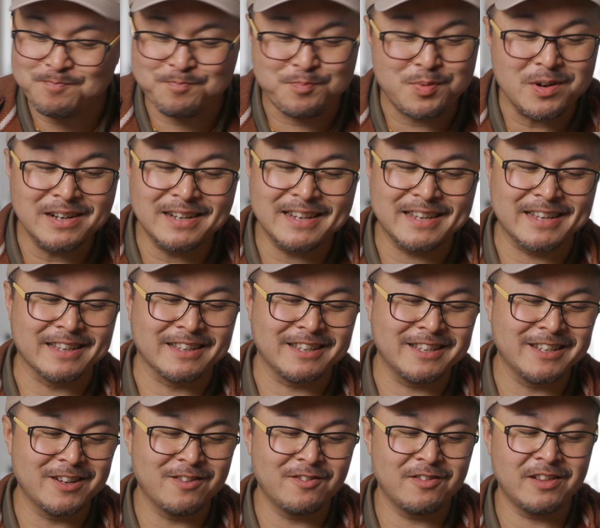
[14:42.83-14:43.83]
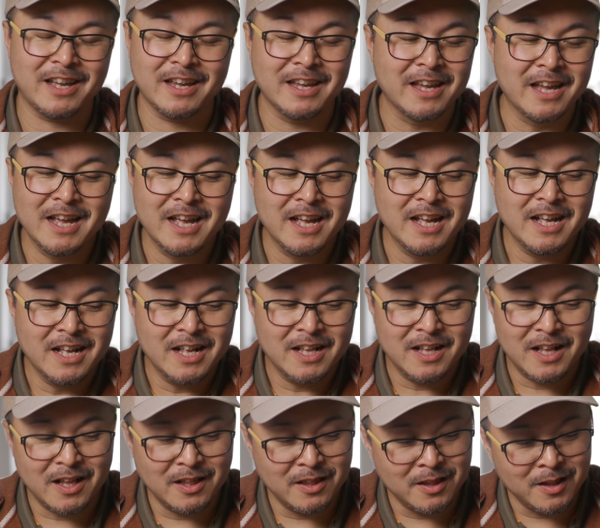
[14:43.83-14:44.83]
Brilliant. You know, like
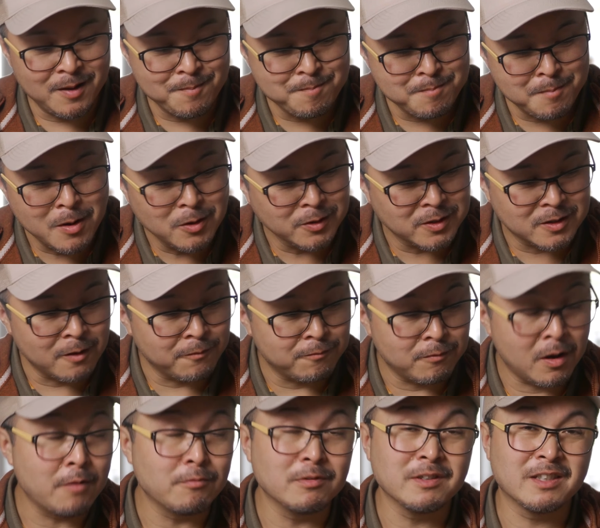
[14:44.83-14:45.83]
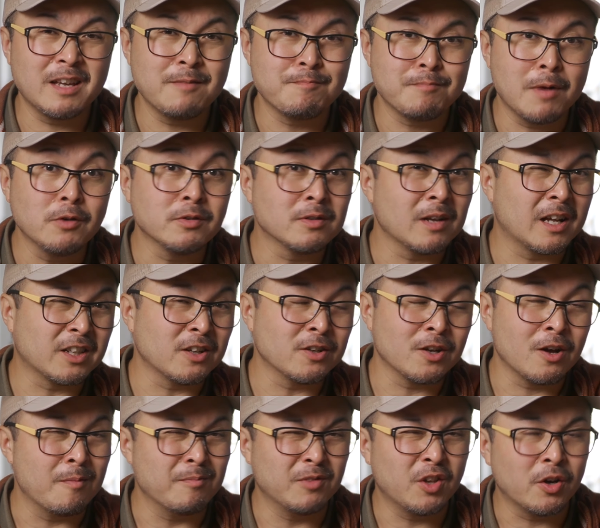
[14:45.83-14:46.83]
most of, I would say most, I don't
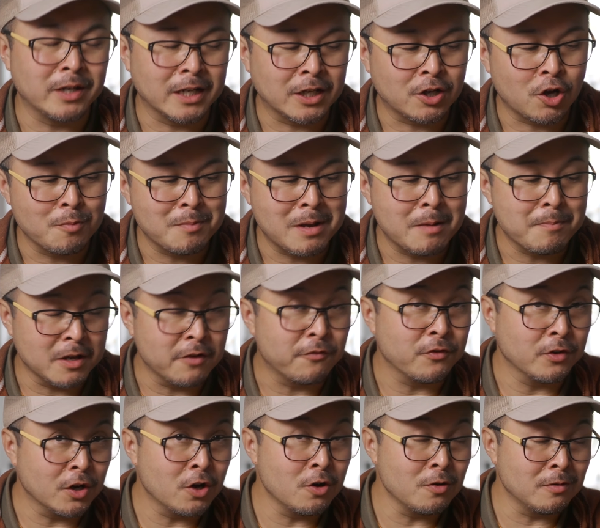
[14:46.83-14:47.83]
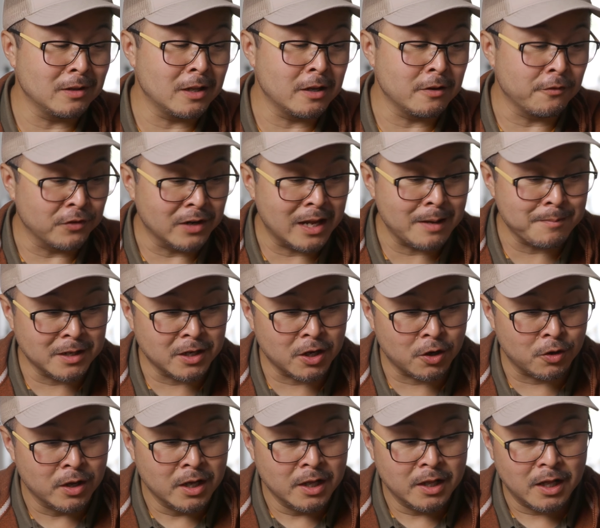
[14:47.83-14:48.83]
know, I'm not a Nikon man, but if you know, if you let me know,